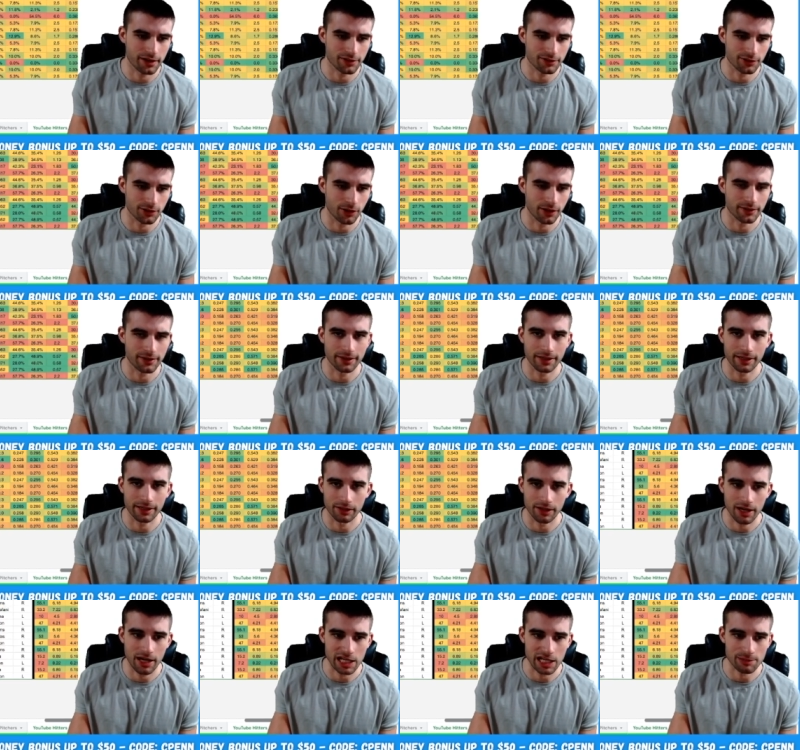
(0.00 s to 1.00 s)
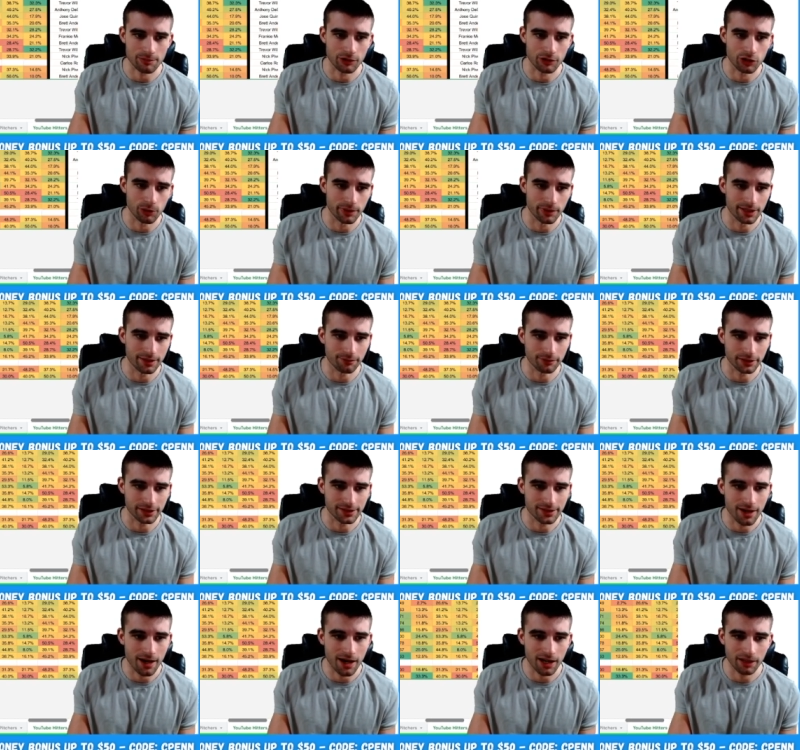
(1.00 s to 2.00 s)
So I think Eric Hosmer, who we didn't really
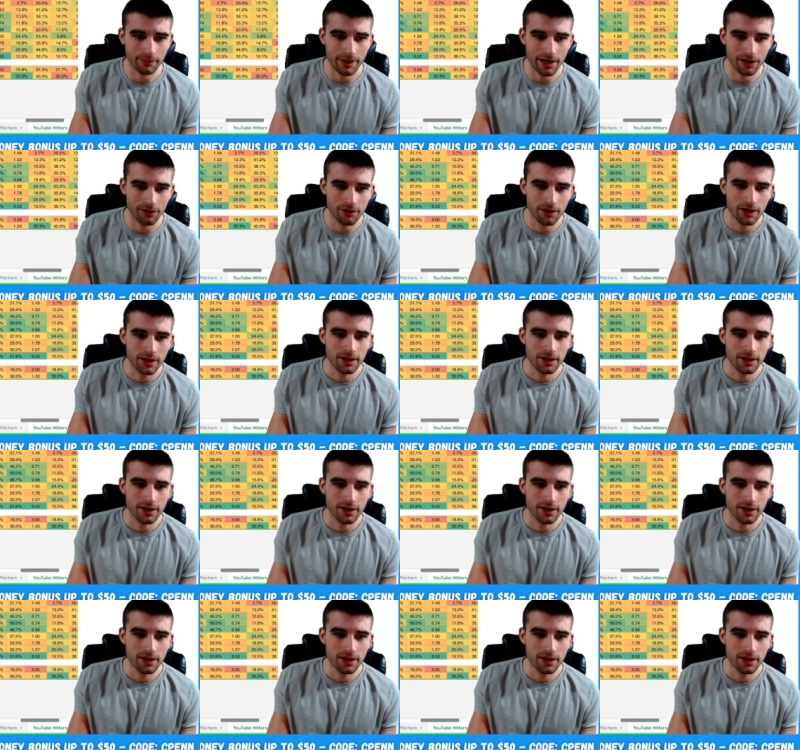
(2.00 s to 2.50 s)
talk about,